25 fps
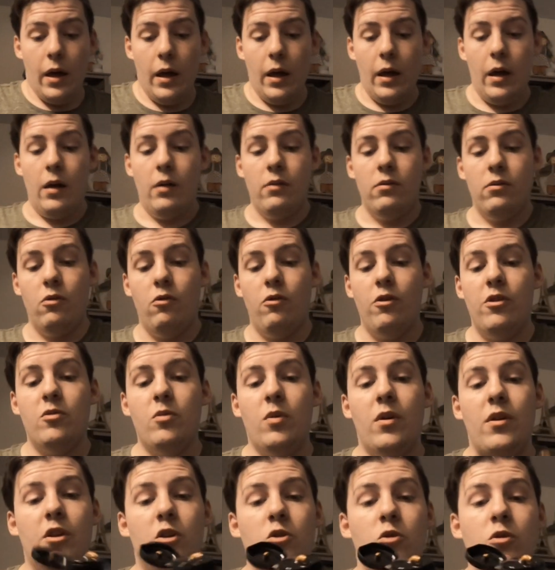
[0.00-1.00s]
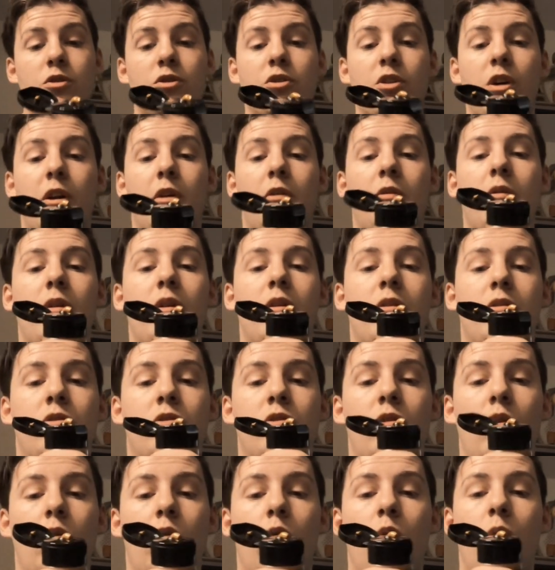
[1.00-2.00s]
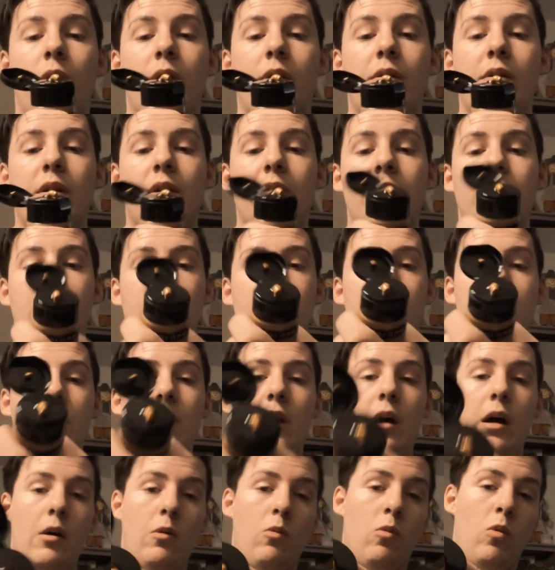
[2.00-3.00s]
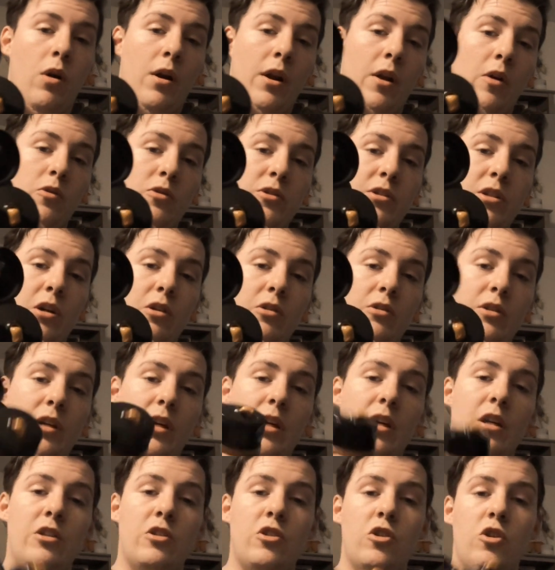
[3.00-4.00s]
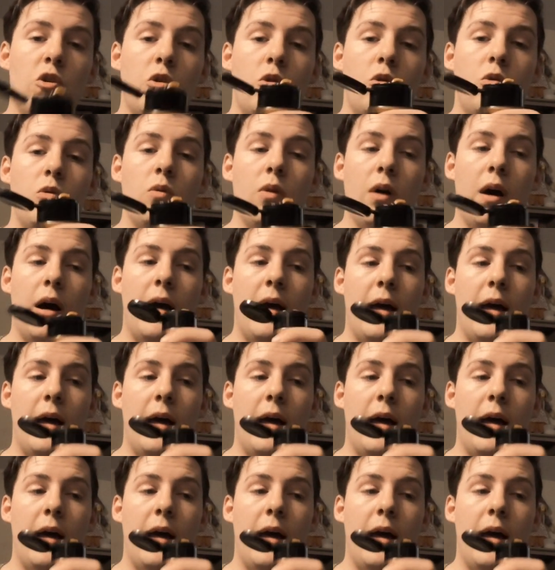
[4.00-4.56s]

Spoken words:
And the reason why this one shot out so quickly is because one, I was tilting it, and two,